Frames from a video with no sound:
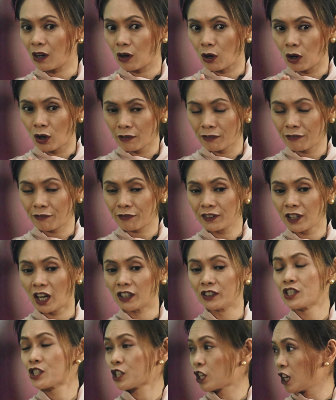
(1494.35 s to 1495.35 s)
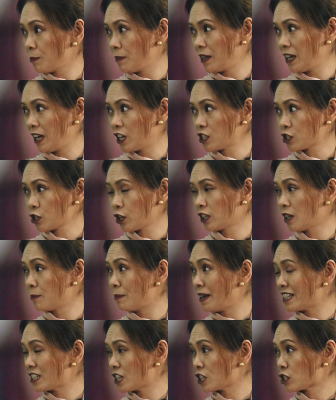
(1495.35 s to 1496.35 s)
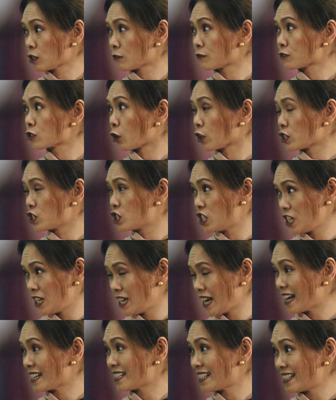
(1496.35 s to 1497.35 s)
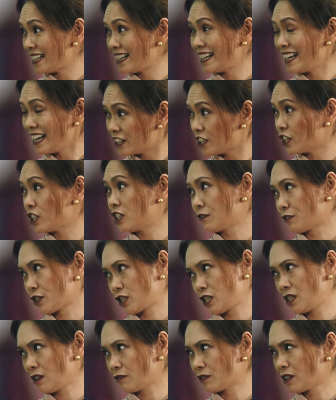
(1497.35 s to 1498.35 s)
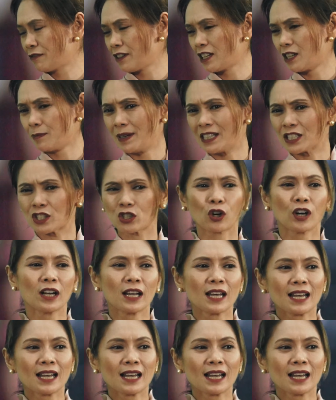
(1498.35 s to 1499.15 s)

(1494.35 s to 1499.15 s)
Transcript: of non-discrimination on the basis of SOGI in the University of the Philippines. So,